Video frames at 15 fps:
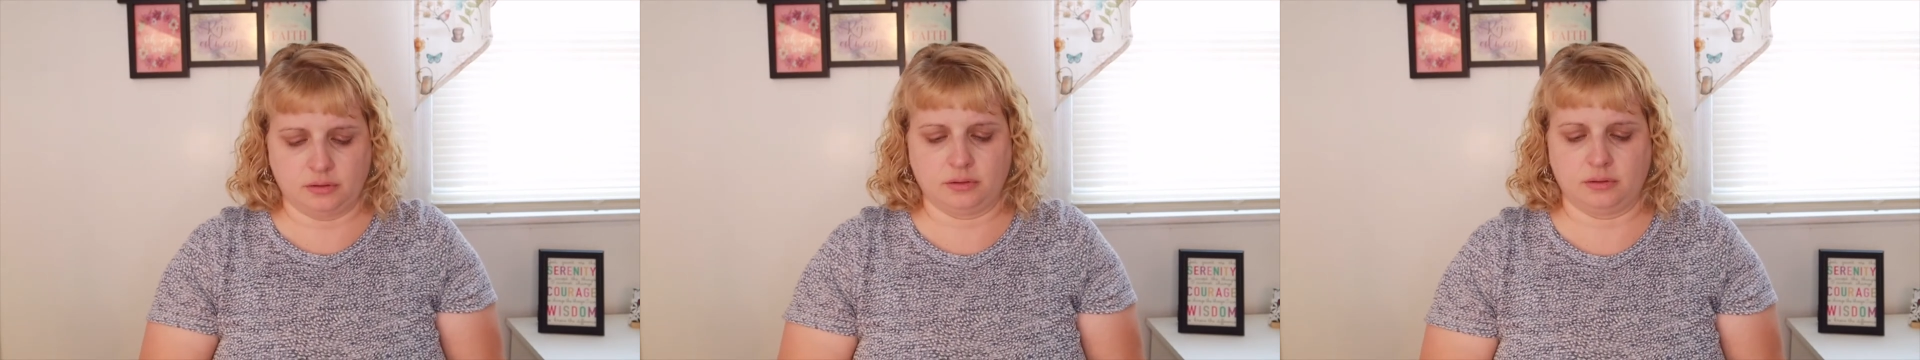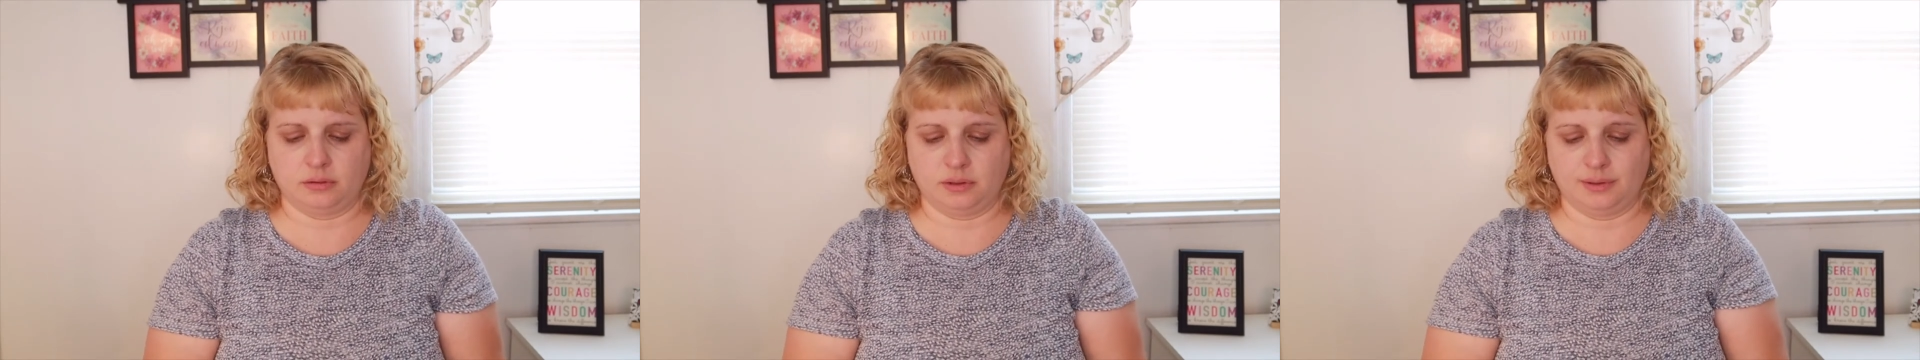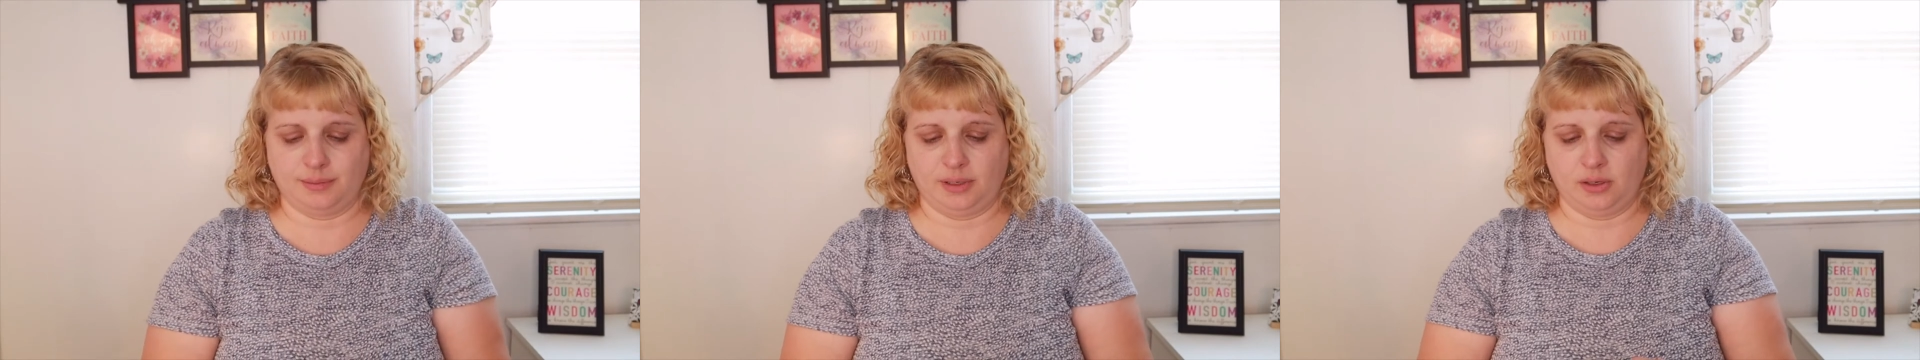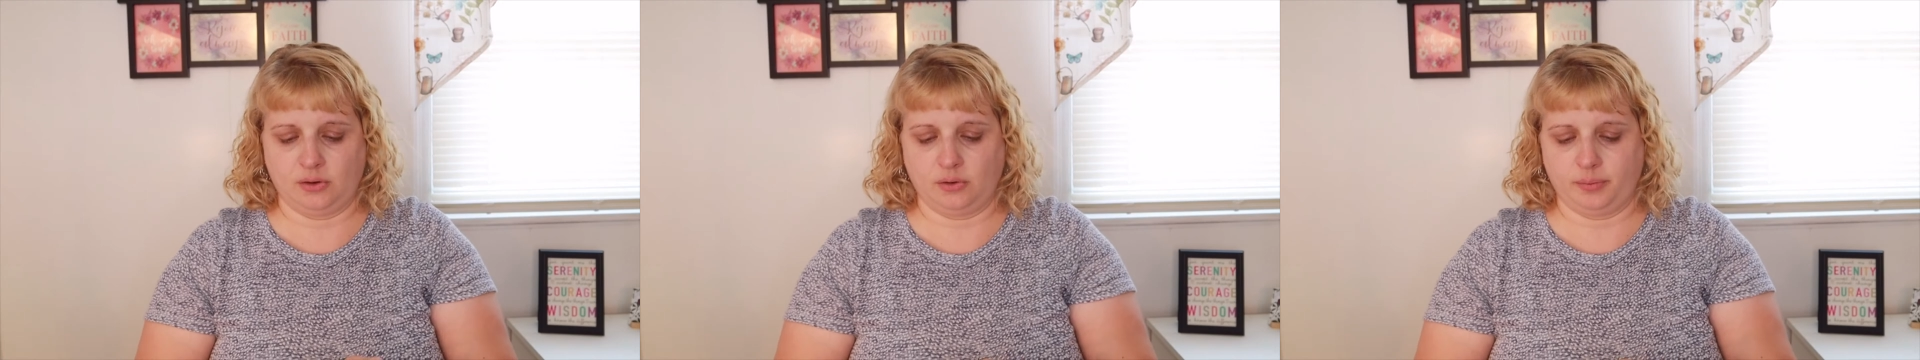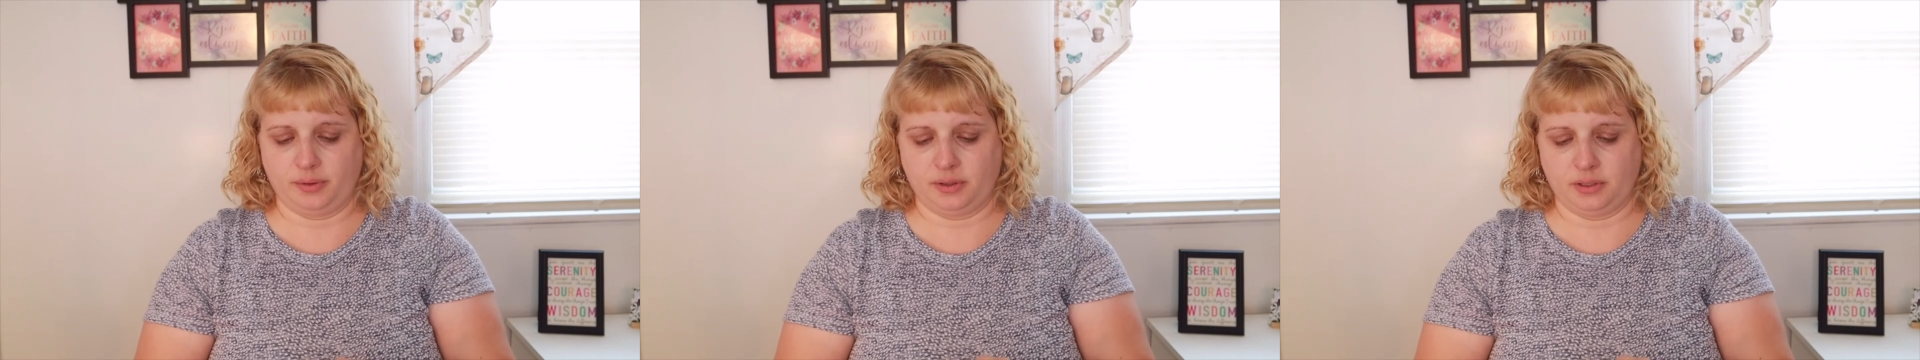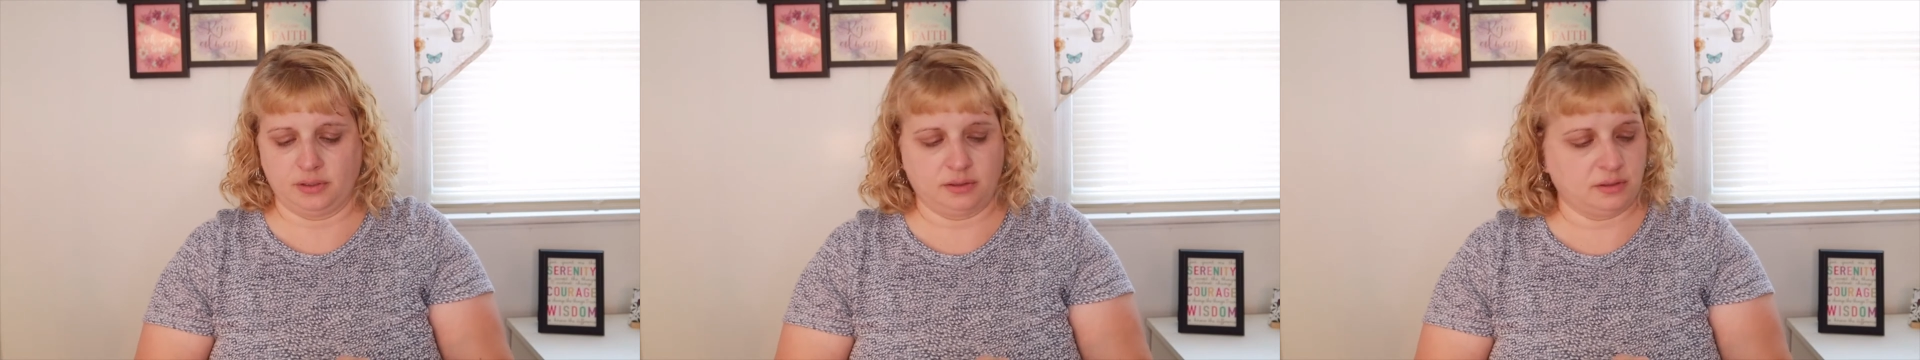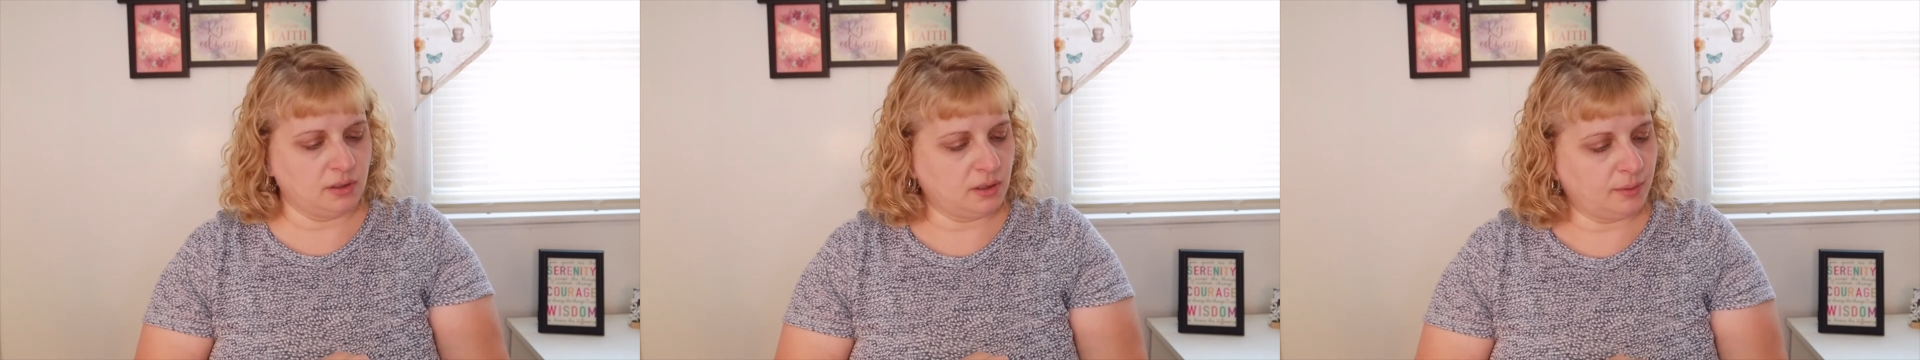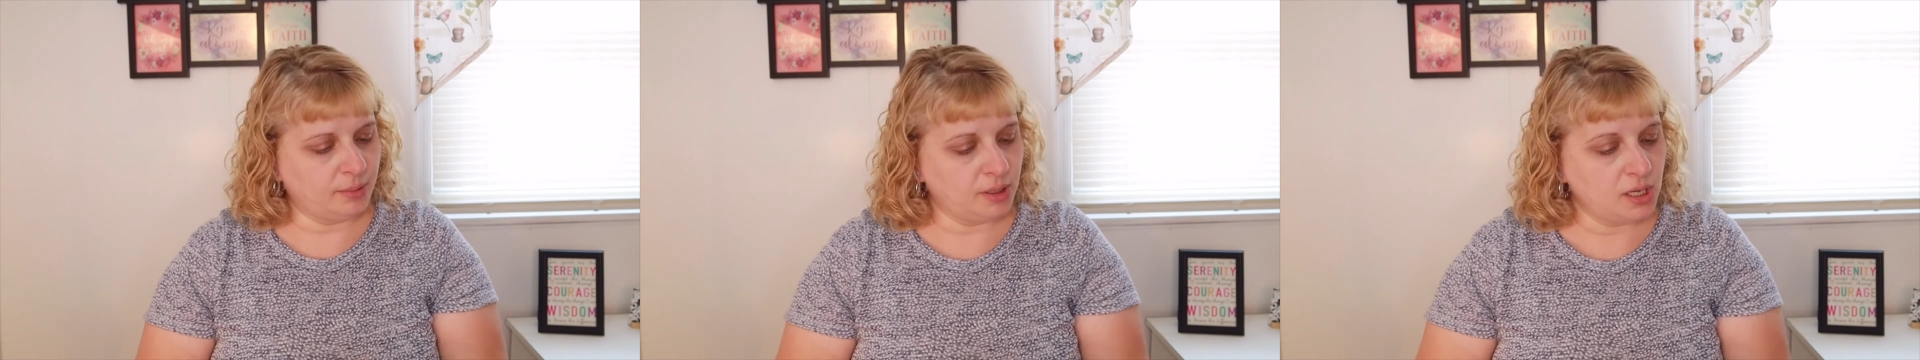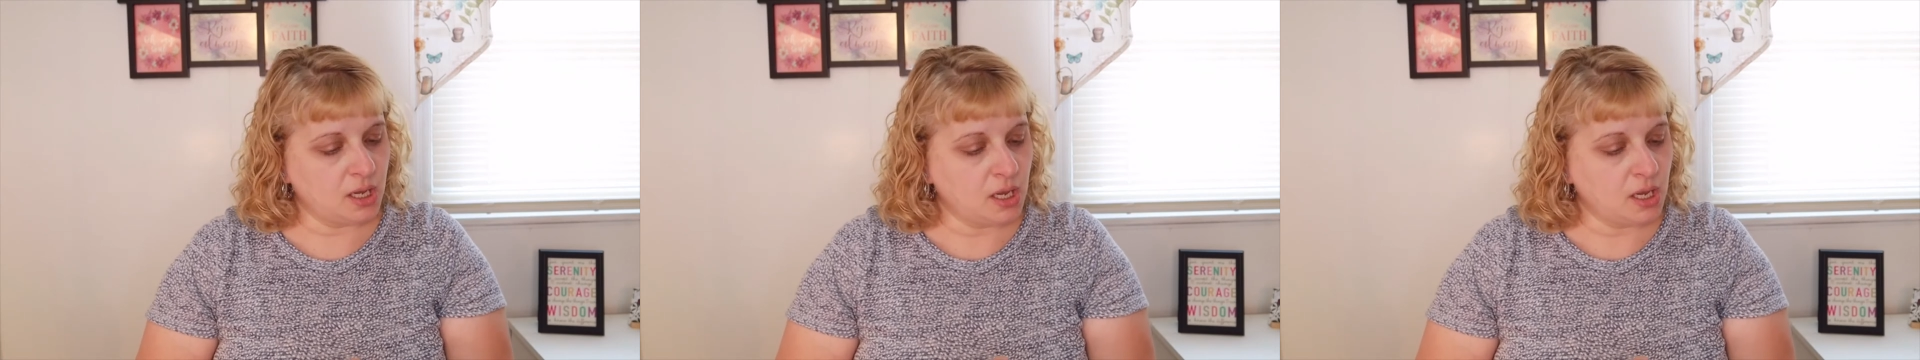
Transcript: So let me open this up.